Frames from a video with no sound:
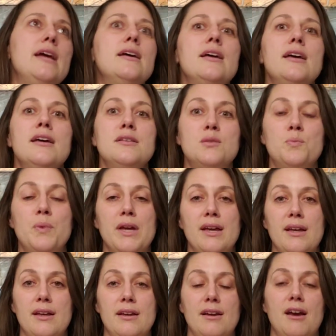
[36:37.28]
has
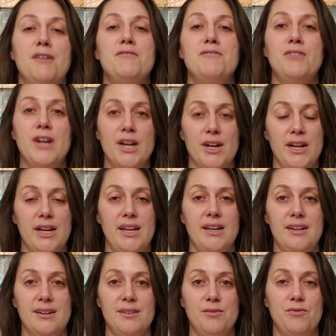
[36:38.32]
been a
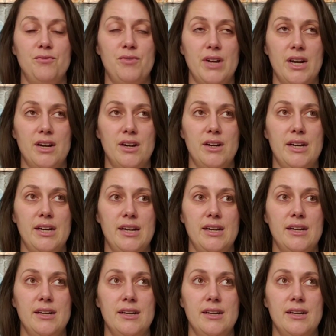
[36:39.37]
very, very